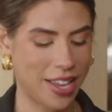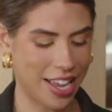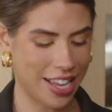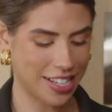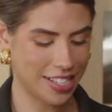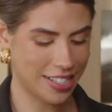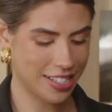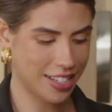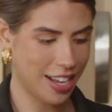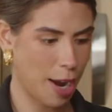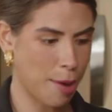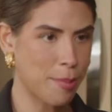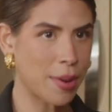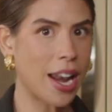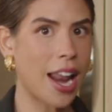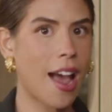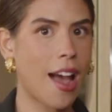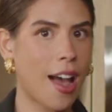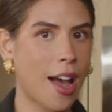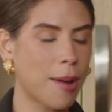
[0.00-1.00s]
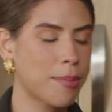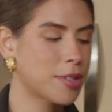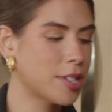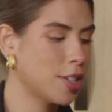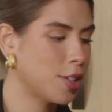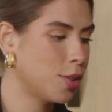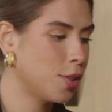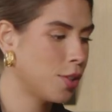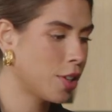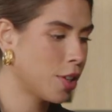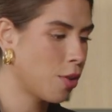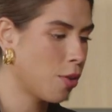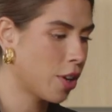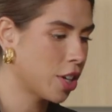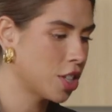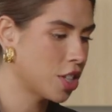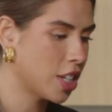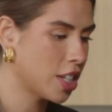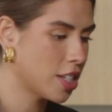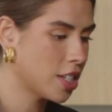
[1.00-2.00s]
is. I mean, absolutely
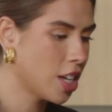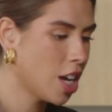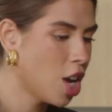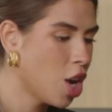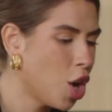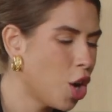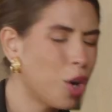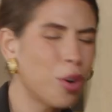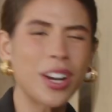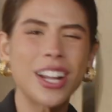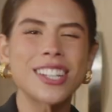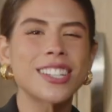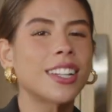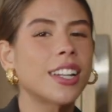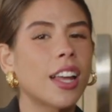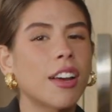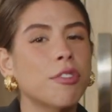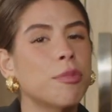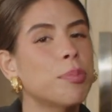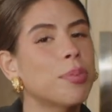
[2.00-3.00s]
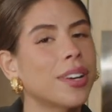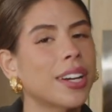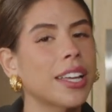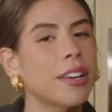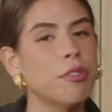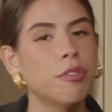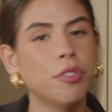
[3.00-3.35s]
gorgeous. Who doesn't love pretty